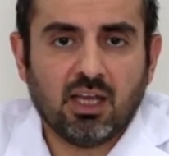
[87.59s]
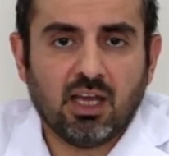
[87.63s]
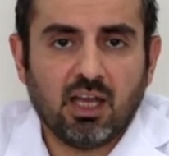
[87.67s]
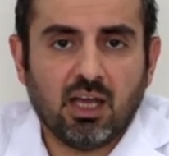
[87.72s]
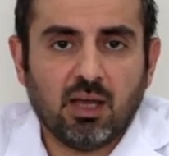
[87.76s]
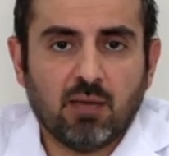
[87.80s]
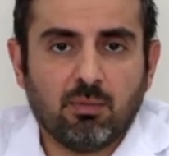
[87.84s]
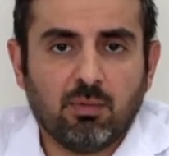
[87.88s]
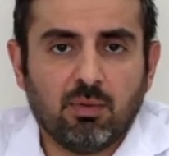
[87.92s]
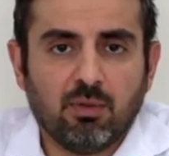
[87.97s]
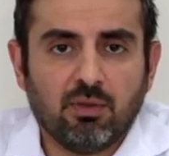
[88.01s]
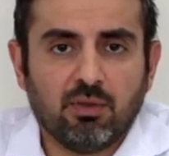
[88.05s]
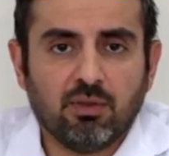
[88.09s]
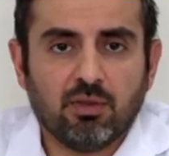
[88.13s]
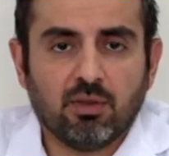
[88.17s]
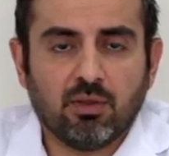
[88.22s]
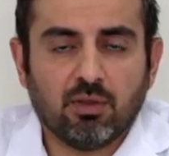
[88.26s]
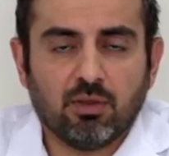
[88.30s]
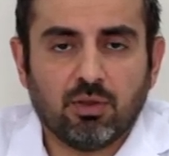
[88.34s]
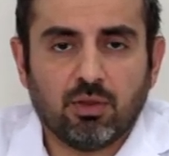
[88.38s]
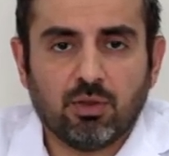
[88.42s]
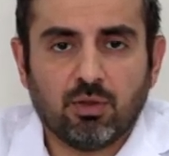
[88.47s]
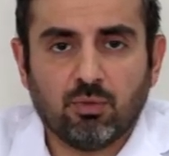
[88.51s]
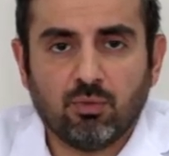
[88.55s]

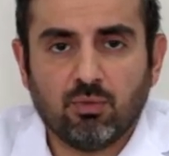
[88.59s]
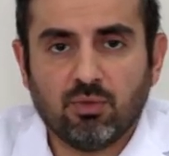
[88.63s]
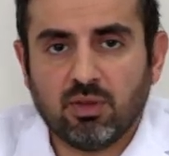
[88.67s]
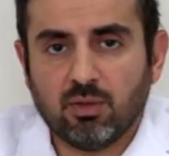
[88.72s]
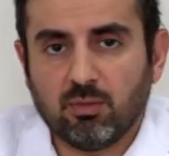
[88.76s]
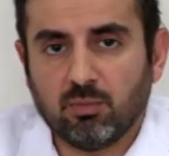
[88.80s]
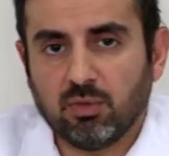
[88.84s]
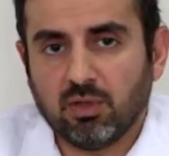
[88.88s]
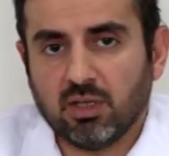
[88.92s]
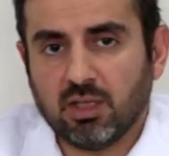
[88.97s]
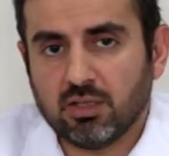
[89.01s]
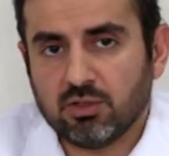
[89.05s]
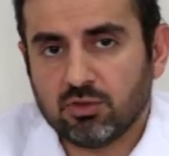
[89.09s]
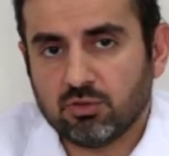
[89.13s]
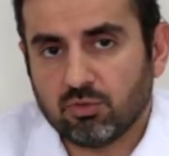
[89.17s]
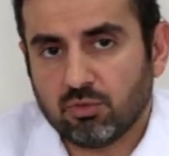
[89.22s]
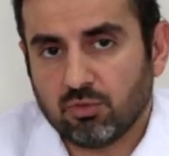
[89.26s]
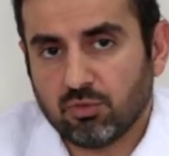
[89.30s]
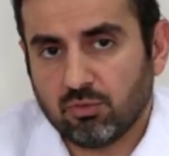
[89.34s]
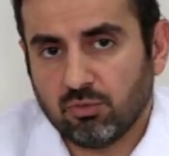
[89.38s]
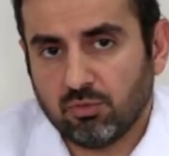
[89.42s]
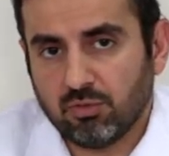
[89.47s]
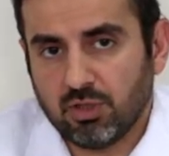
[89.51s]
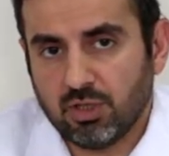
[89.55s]
happens through the blood
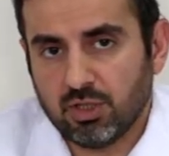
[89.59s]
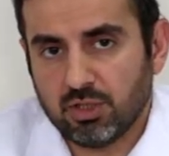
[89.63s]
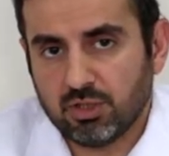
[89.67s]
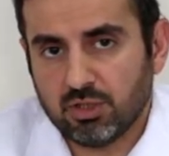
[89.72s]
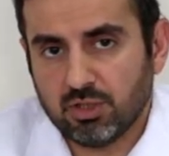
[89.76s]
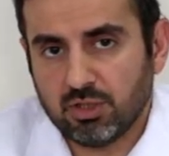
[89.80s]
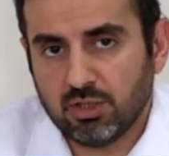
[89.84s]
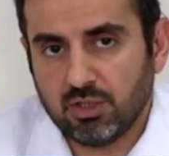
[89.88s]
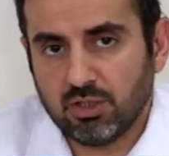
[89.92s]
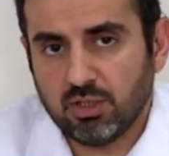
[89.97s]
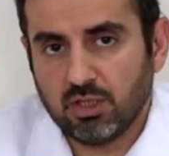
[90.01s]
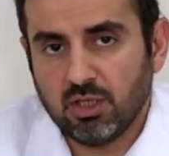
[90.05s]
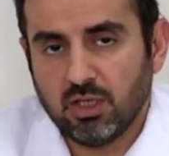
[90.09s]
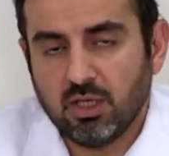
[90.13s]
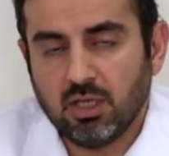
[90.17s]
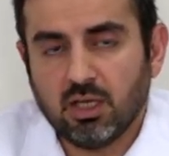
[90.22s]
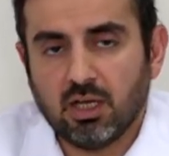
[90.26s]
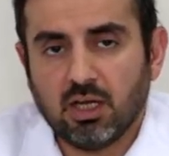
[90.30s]
circulation,